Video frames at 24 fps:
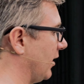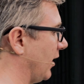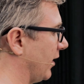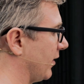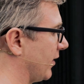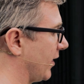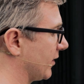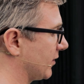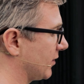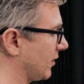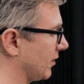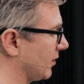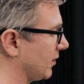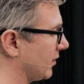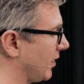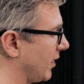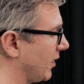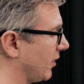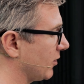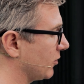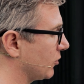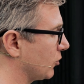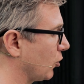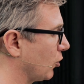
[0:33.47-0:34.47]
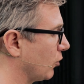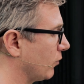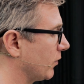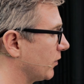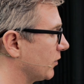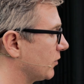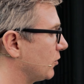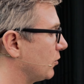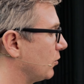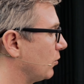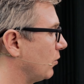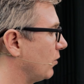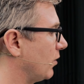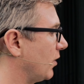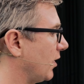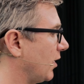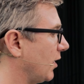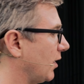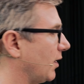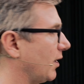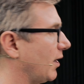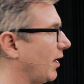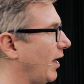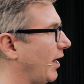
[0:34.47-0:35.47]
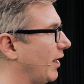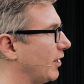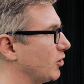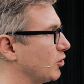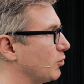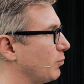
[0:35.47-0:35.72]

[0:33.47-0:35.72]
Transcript: and that's going to take us over to the